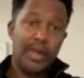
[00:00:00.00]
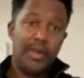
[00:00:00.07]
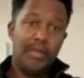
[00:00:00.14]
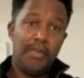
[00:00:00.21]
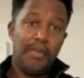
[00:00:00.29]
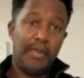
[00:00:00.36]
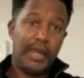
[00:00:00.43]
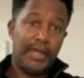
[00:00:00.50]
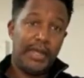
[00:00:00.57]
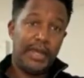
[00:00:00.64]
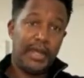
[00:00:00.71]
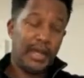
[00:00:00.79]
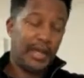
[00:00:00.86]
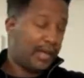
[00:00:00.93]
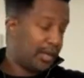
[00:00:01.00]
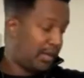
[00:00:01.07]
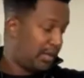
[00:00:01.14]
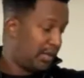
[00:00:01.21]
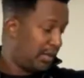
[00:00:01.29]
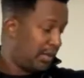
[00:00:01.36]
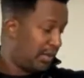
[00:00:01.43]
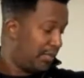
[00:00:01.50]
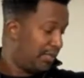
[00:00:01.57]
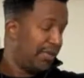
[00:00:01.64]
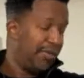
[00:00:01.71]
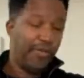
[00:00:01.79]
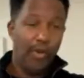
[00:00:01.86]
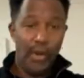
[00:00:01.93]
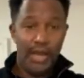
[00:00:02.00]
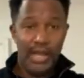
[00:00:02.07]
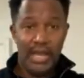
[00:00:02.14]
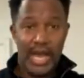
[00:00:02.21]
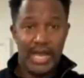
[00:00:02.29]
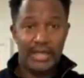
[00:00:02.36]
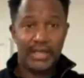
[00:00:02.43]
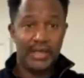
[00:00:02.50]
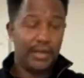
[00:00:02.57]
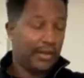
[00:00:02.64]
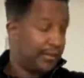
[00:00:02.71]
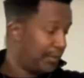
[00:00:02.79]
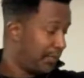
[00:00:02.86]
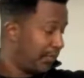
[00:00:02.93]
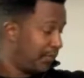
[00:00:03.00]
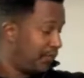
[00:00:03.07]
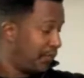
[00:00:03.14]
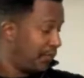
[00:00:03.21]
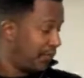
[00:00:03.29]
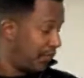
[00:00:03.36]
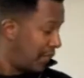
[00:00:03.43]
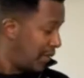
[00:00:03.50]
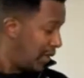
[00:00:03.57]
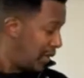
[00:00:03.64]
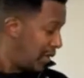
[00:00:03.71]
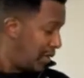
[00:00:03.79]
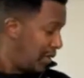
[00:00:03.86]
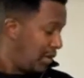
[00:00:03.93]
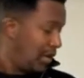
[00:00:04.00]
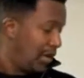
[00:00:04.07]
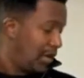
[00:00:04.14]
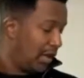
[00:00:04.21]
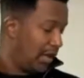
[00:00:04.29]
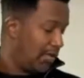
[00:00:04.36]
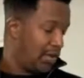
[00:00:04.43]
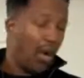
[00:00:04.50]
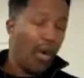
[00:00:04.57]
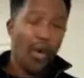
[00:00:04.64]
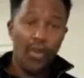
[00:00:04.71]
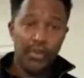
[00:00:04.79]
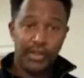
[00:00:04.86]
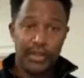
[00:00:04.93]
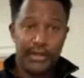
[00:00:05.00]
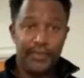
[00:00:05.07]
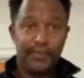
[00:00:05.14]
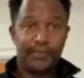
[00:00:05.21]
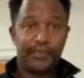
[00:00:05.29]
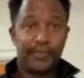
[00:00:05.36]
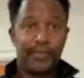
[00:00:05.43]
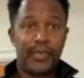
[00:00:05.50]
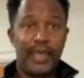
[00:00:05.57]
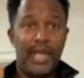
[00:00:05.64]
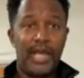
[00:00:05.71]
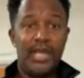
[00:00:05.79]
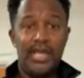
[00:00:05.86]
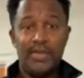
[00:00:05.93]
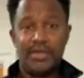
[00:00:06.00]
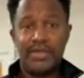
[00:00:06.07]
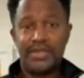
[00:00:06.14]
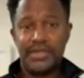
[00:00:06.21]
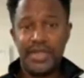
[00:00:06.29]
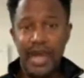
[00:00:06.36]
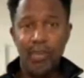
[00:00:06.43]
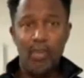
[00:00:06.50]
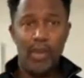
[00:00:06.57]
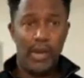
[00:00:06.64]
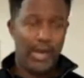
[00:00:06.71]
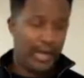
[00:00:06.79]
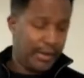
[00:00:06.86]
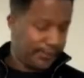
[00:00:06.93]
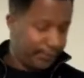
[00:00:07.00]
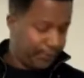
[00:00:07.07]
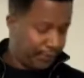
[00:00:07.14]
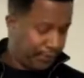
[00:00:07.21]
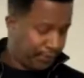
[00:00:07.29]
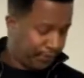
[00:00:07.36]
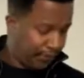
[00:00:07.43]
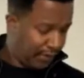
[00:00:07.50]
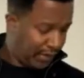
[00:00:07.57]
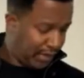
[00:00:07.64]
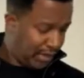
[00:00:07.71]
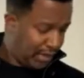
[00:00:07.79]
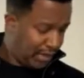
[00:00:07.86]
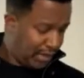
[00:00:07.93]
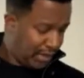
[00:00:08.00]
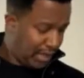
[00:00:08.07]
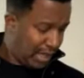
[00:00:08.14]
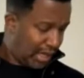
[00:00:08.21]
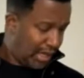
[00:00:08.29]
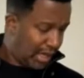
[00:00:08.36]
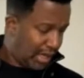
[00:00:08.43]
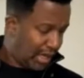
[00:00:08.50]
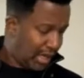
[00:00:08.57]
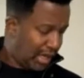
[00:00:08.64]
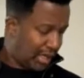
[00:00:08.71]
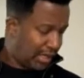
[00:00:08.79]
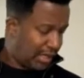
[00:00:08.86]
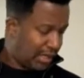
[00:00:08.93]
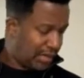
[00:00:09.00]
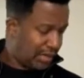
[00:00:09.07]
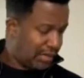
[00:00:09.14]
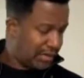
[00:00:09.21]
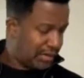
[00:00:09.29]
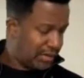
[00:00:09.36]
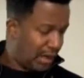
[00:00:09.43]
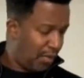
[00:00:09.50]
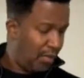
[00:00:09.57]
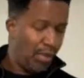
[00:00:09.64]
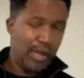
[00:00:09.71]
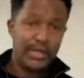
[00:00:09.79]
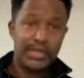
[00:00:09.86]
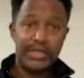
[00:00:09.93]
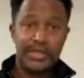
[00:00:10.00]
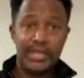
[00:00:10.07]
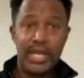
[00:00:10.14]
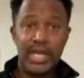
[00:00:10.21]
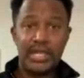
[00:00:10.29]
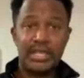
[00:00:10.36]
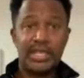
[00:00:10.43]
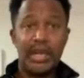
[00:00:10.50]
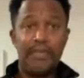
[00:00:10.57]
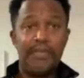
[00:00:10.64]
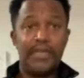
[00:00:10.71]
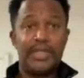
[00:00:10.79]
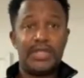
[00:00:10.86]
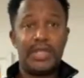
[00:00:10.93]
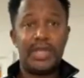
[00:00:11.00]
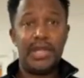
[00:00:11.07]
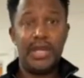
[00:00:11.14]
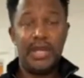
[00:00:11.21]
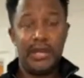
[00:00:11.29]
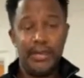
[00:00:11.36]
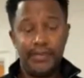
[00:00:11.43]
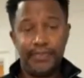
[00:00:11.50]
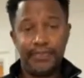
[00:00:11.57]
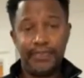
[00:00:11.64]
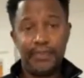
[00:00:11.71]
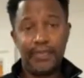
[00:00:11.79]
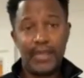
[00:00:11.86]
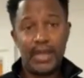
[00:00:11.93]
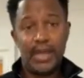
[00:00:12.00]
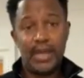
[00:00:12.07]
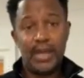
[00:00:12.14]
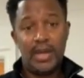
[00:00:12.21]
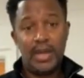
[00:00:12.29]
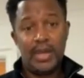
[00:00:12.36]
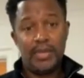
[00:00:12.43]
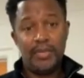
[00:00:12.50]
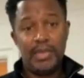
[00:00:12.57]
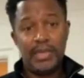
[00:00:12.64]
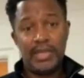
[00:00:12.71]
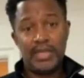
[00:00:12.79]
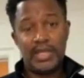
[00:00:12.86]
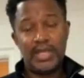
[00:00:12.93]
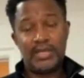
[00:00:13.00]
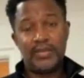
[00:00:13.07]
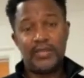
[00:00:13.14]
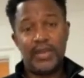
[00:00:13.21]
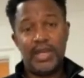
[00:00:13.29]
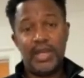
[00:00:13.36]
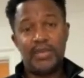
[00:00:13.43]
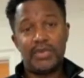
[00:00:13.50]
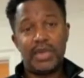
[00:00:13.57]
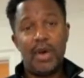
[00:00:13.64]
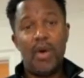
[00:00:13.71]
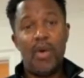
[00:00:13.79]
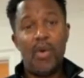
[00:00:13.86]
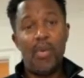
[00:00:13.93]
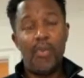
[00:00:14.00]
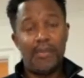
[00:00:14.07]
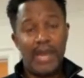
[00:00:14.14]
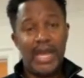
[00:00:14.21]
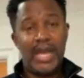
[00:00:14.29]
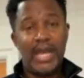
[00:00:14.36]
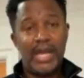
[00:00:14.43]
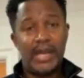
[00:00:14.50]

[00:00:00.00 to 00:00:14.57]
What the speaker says: But before he got killed, he was older and he was somewhere and someone said something to him because they just figured it was an old man.